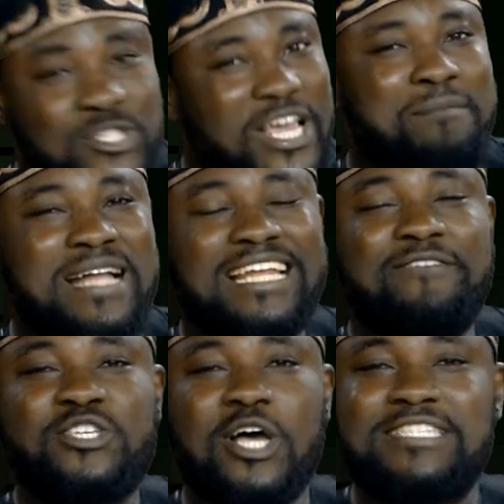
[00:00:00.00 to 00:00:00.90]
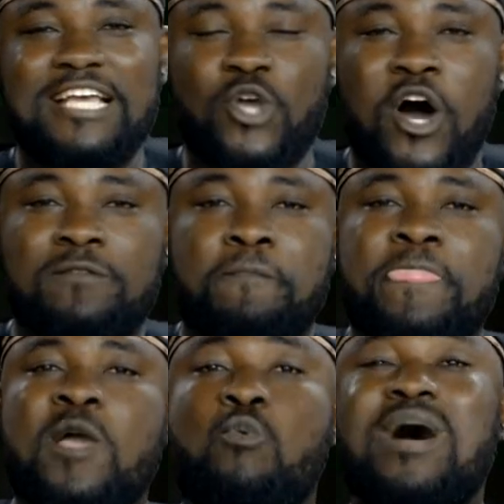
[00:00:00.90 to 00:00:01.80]
chairman television station,
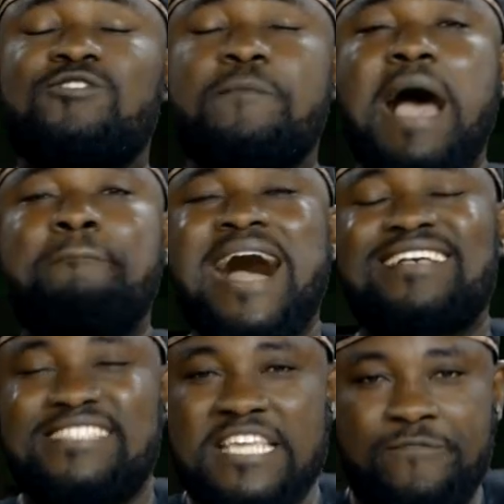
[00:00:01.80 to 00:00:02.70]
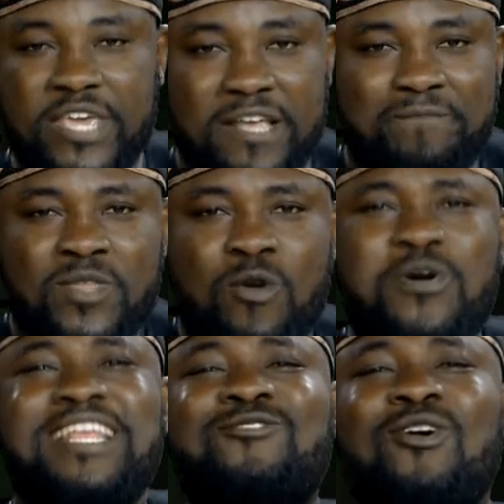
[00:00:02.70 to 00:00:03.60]
Wazobia Max T V.
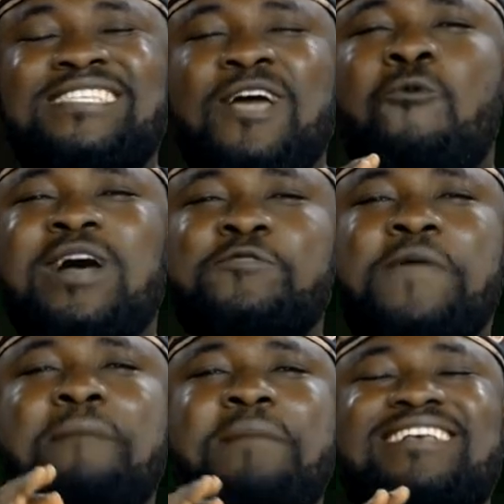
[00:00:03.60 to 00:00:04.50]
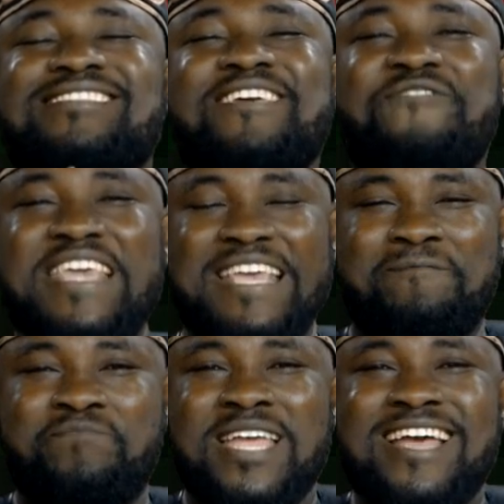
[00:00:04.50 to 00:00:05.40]
When they talk, say Wazobia Max T V.
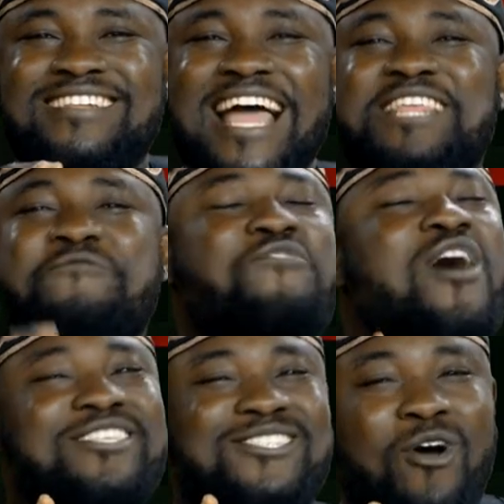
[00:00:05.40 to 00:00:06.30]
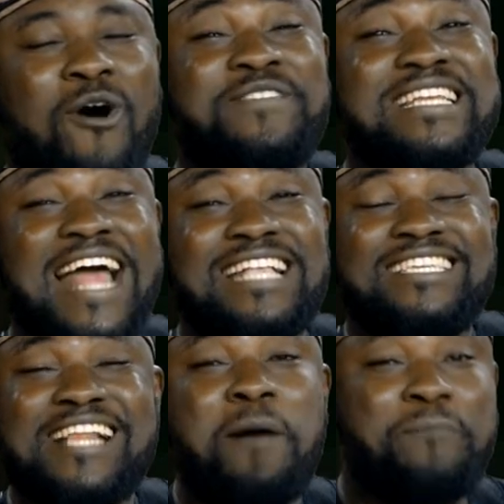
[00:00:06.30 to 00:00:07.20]
Now the voice of the
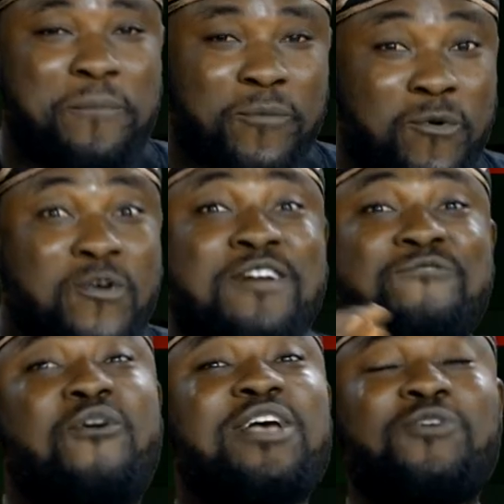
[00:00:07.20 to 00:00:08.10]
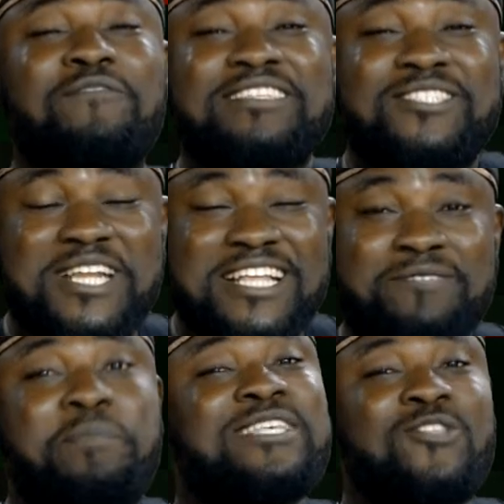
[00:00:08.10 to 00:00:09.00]
Nigerian people, voice of the streets,
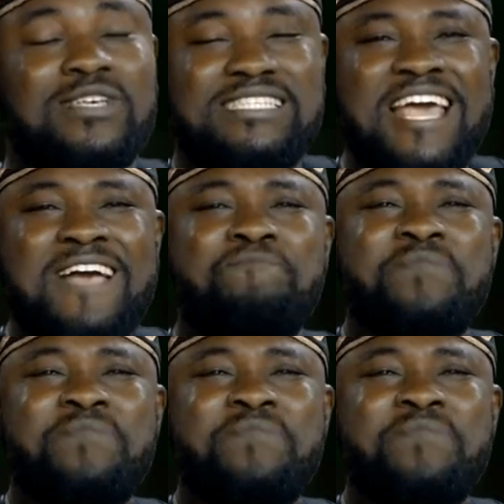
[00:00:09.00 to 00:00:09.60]
based on, say,